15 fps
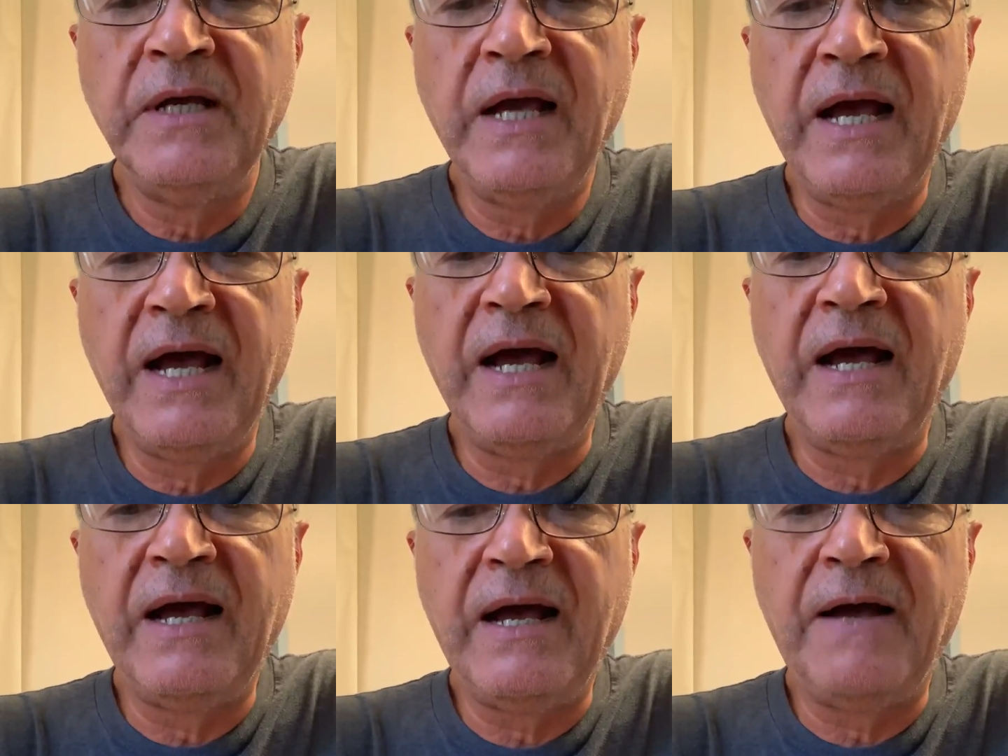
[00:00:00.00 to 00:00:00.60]

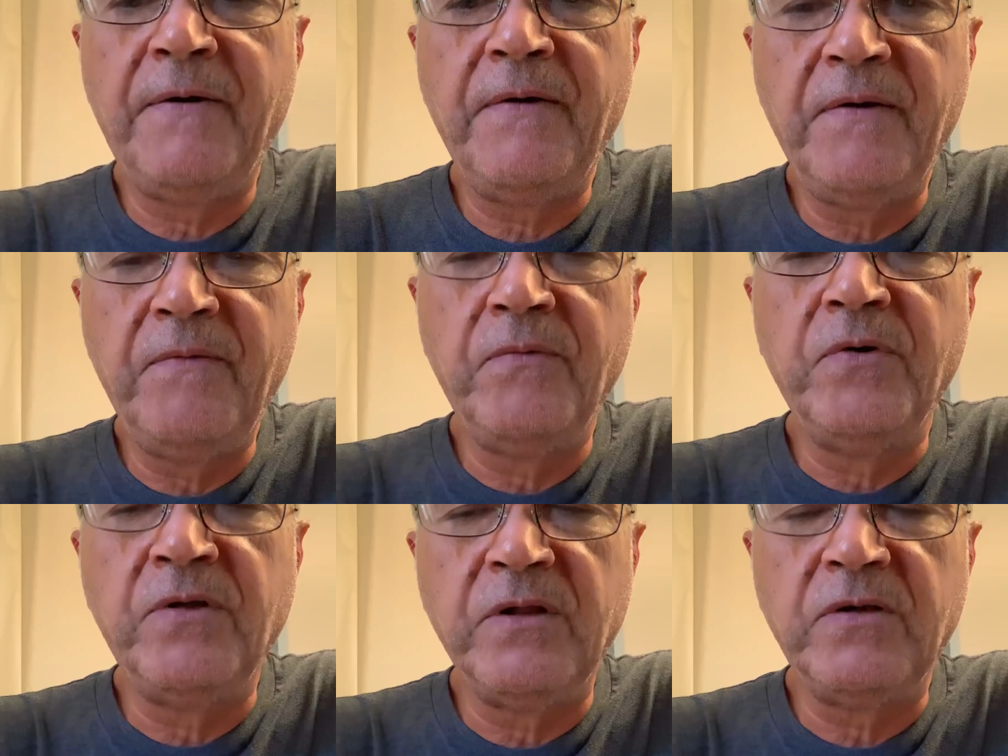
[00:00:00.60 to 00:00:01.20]

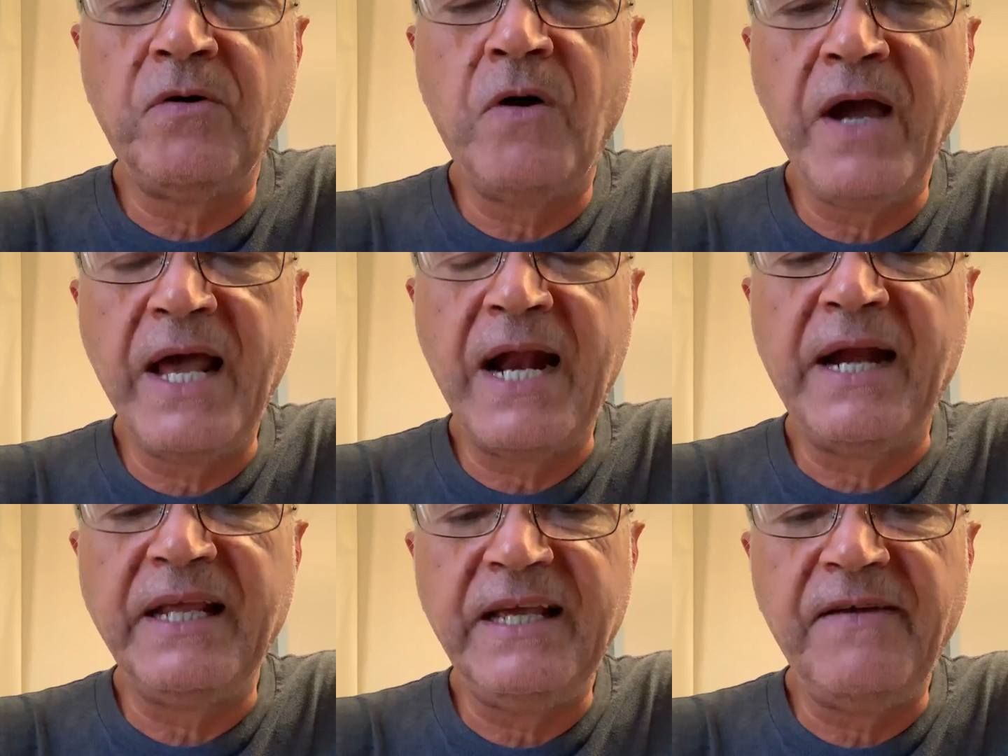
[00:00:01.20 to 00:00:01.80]
We'll go ahead
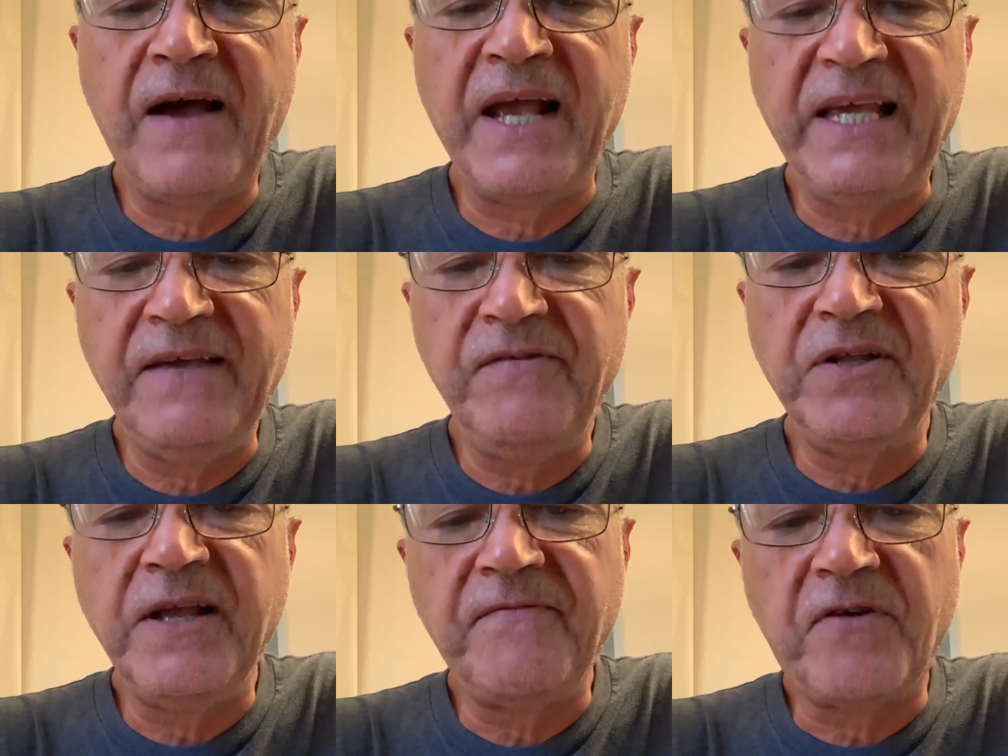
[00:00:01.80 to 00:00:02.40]
and I'll give
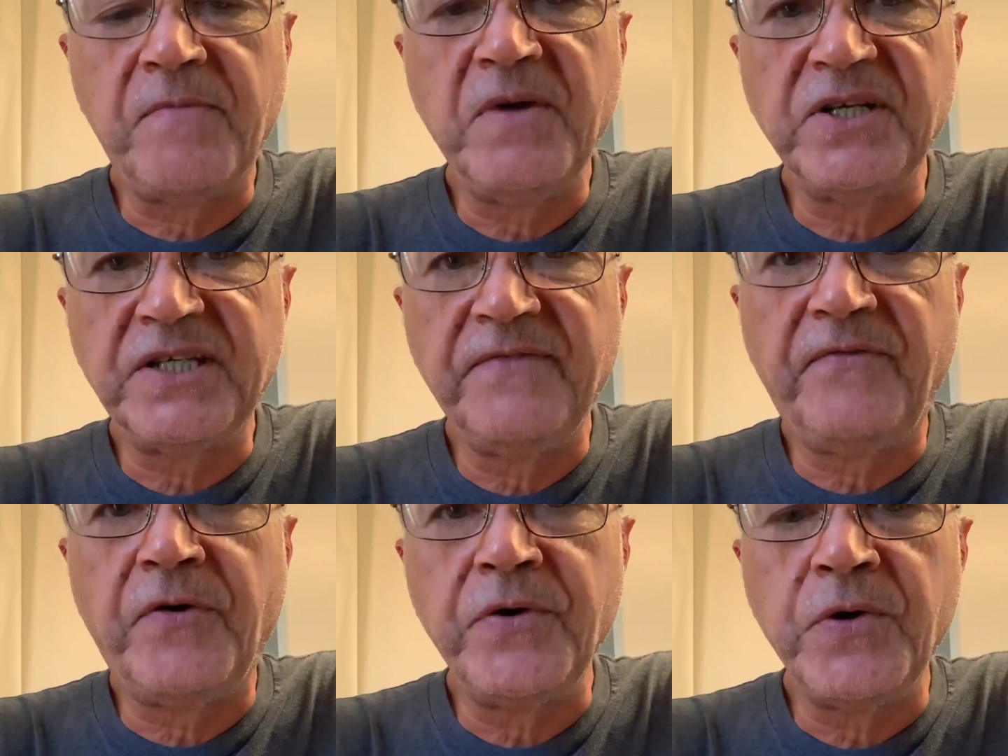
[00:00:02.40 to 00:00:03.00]
you the
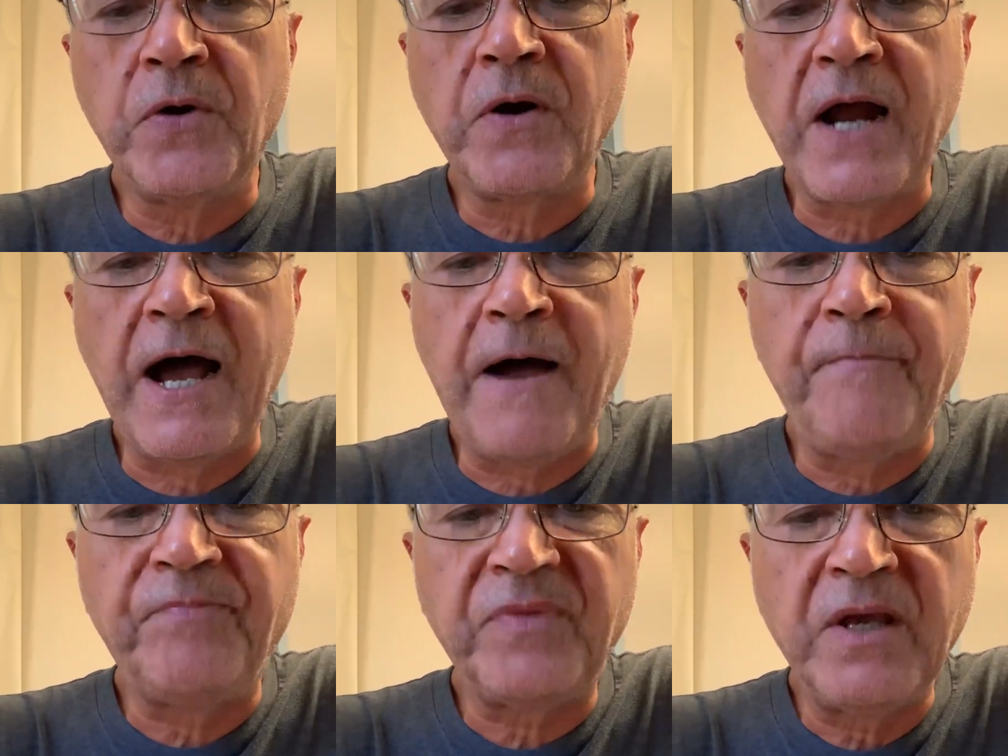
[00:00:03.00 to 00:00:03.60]
information for
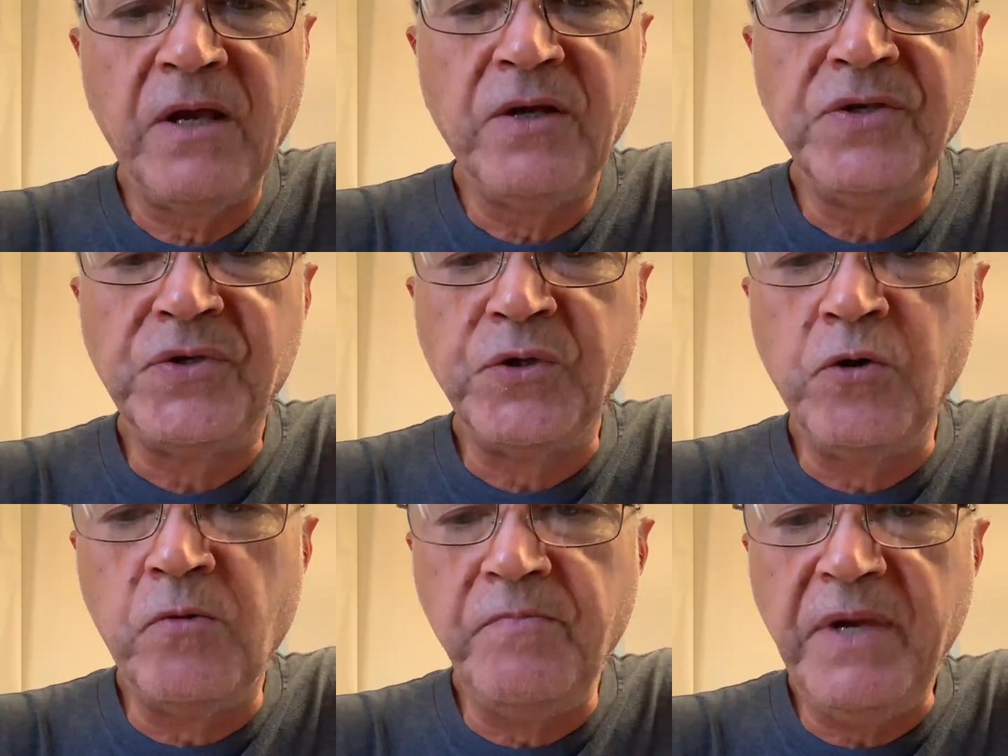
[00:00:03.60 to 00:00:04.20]
your
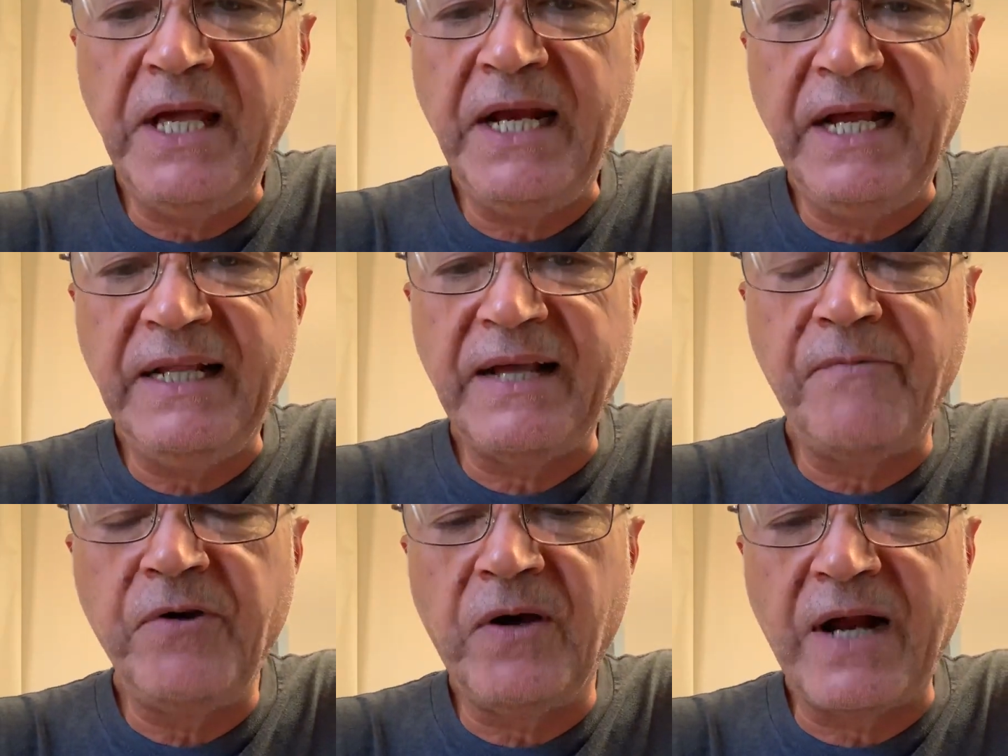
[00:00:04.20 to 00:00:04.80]
Zoom meeting
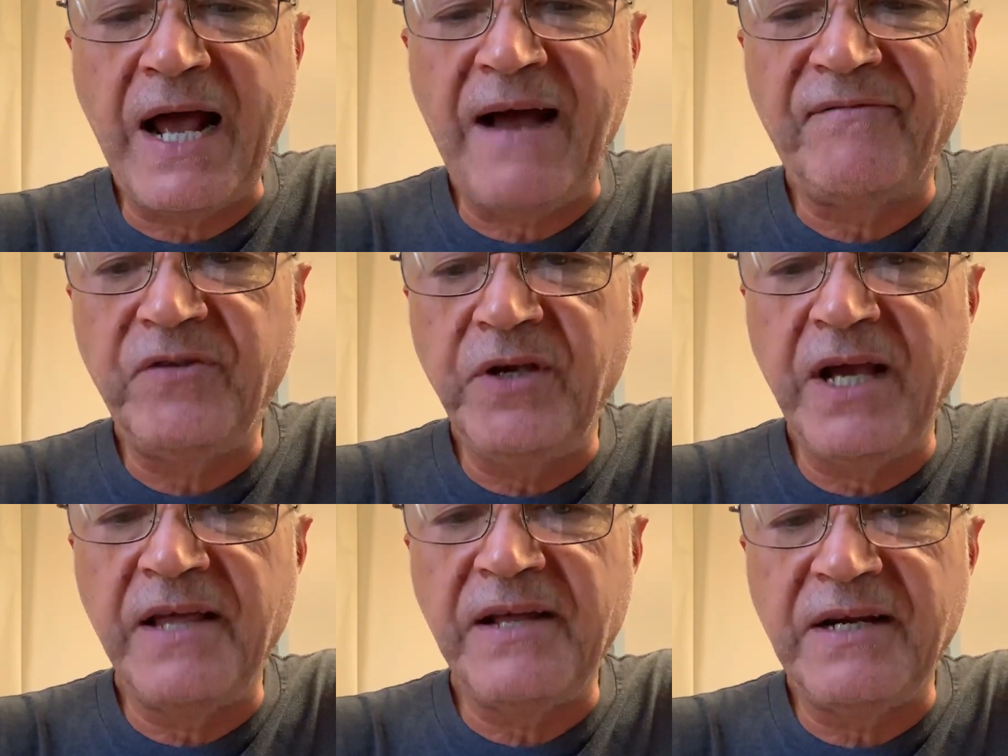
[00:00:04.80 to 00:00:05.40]
that we're going to have
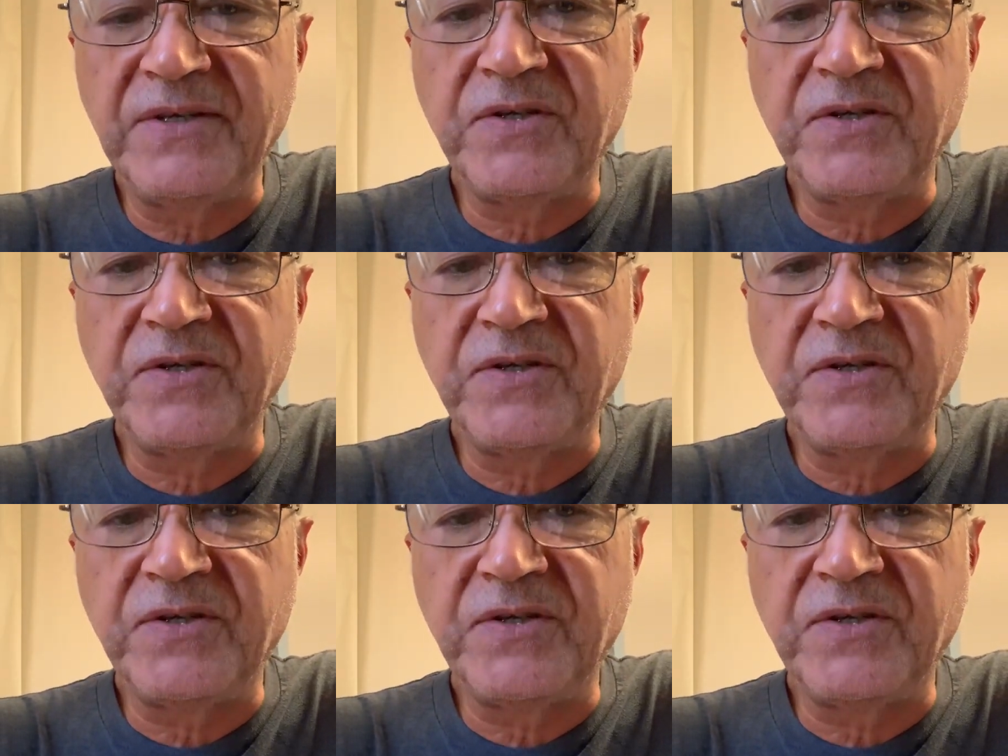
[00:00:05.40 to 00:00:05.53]
together.